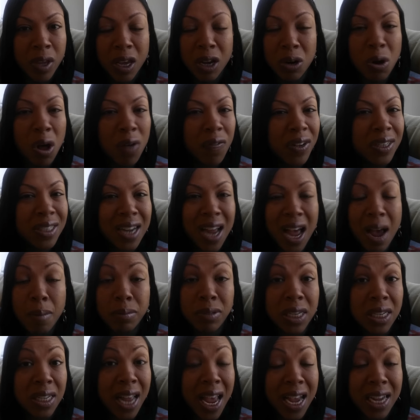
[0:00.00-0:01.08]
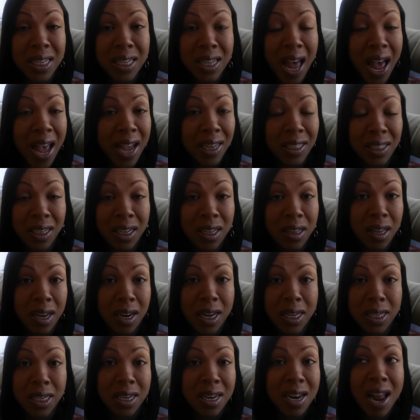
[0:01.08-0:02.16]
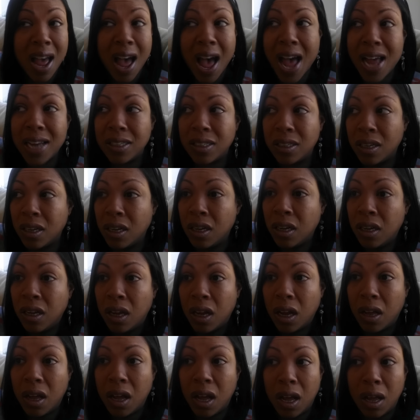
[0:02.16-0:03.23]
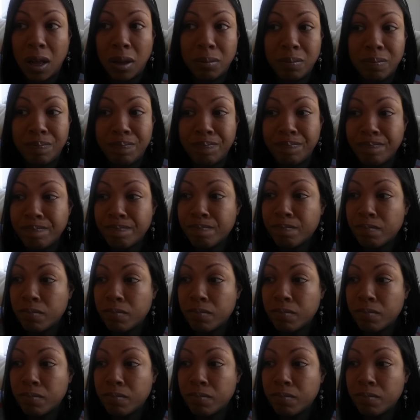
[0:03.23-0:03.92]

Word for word: And oftentimes it's anxiety that is not um,